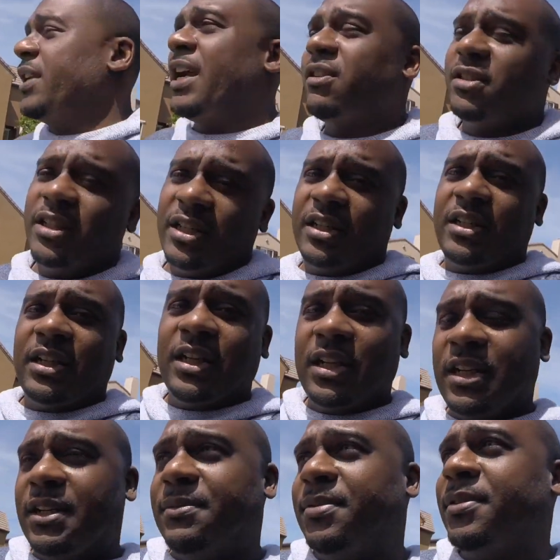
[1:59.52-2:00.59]
out to the
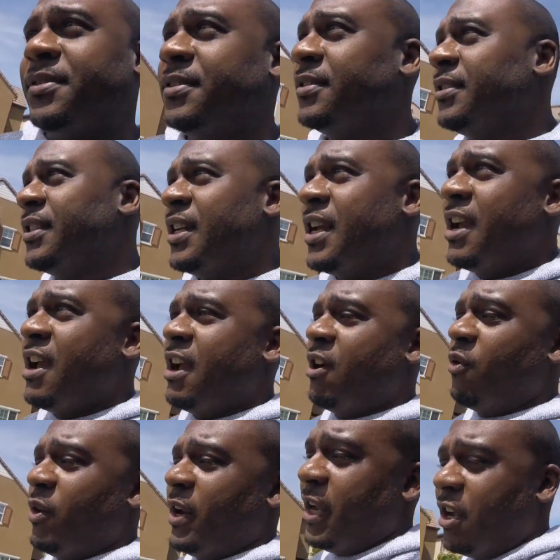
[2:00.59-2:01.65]
club and
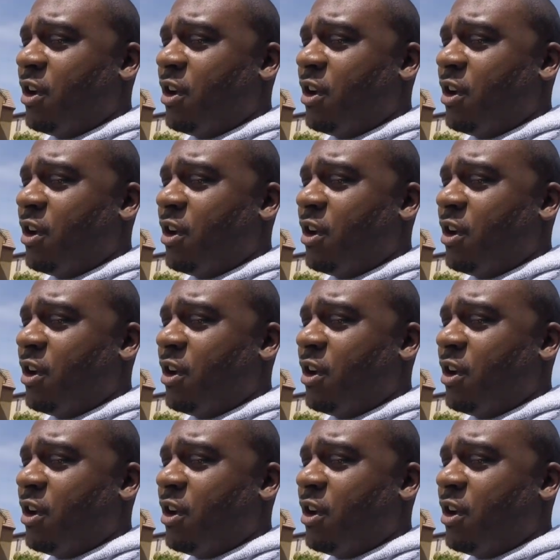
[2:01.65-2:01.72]
when he